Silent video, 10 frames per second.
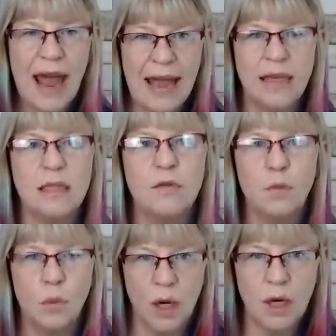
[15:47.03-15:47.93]
active
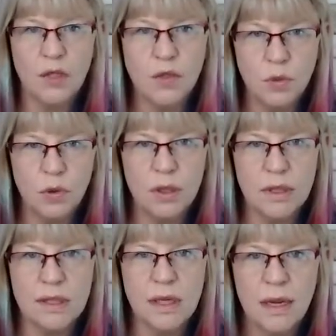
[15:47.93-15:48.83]
work
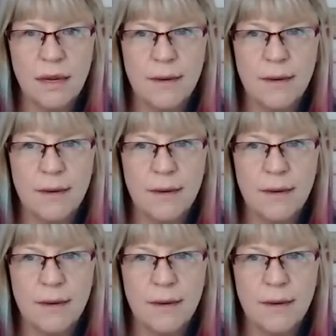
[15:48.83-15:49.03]
towards